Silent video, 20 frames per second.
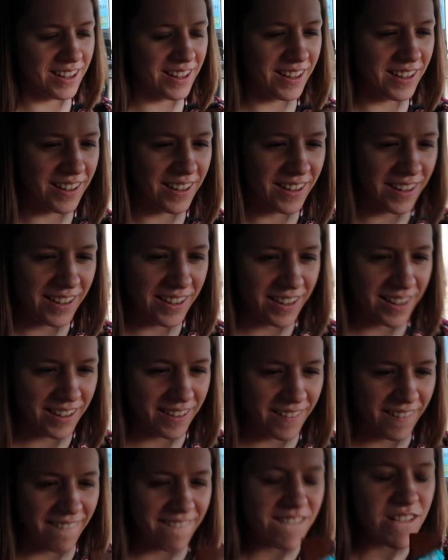Saving the
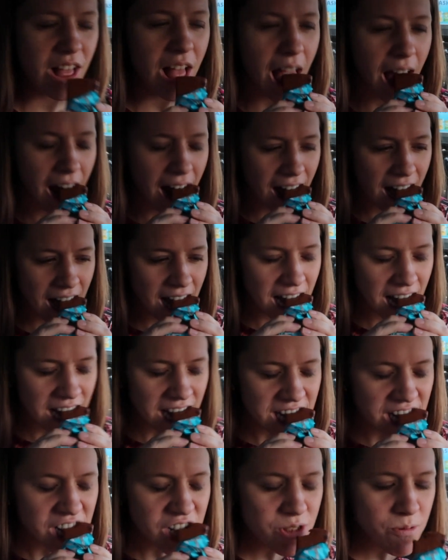day from certain
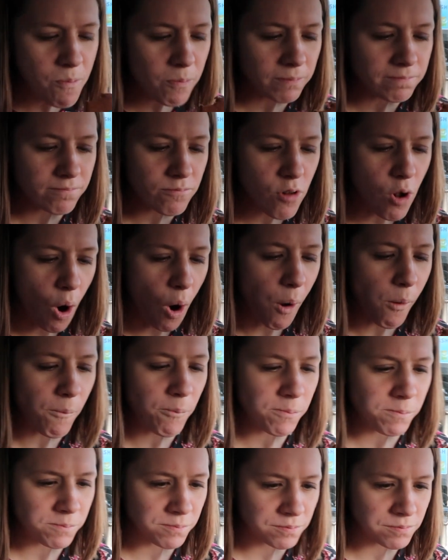destruction.
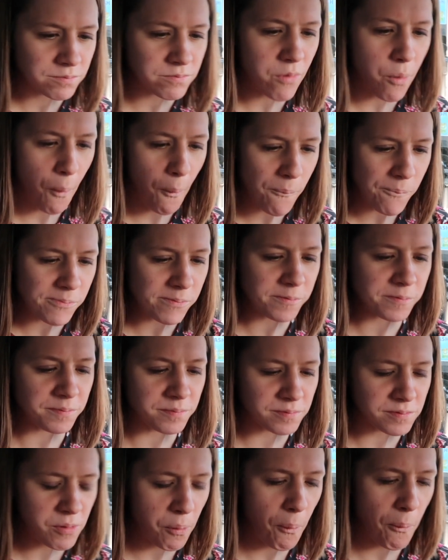Pregnant wife needs
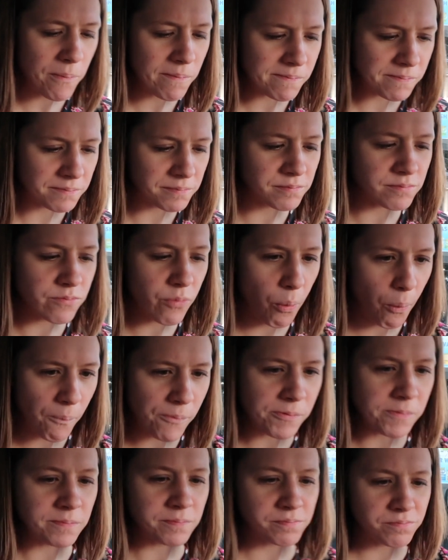her
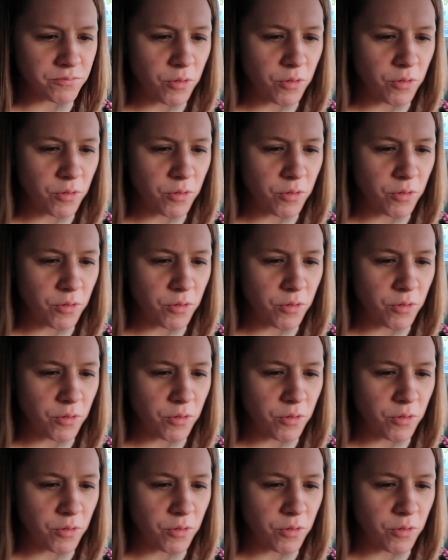food.